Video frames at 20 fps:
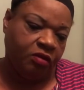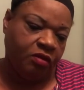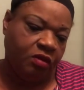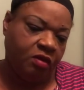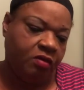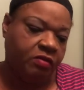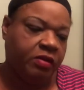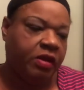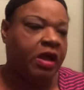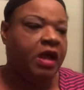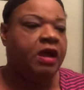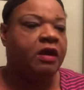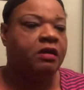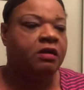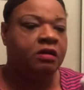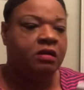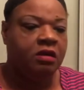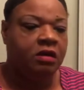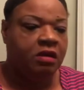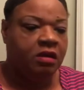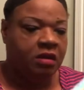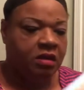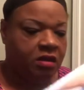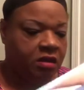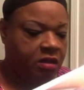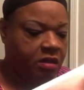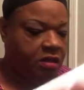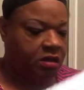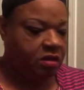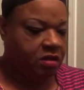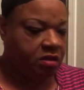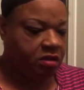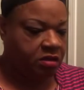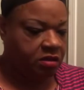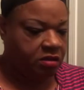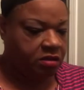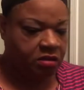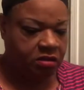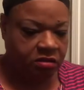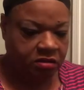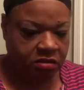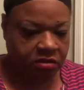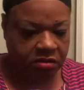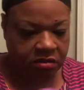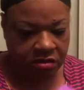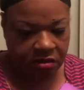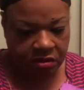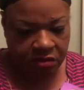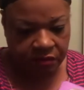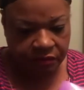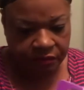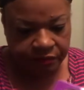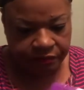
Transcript: Okay. And let's see.